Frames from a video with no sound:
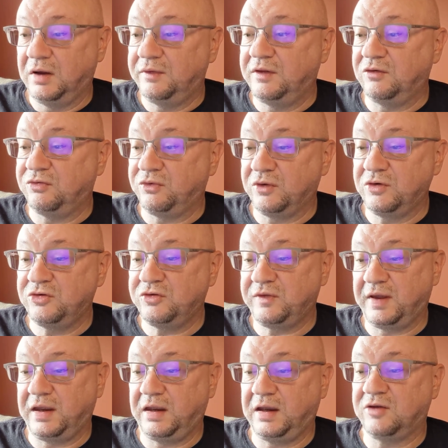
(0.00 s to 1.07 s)
The first
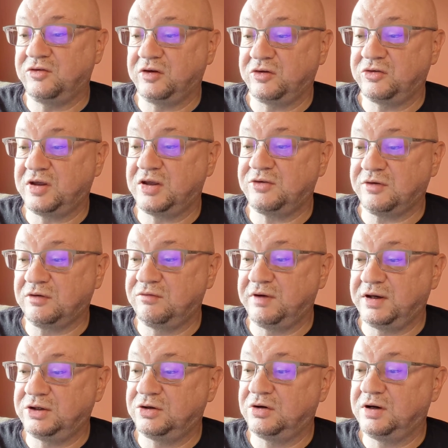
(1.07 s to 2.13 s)
thing a successful
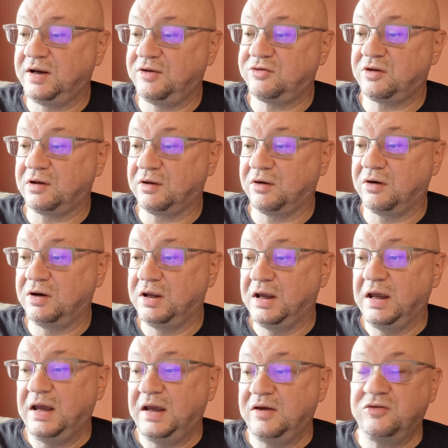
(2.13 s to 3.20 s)
adventurer needs to learn
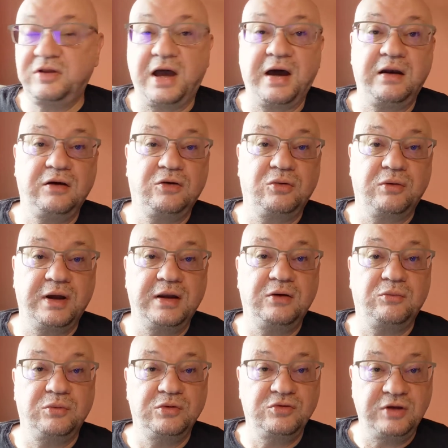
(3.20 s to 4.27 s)
is how to create
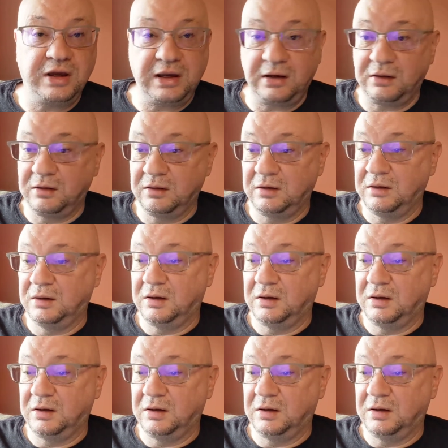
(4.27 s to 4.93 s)
a routine.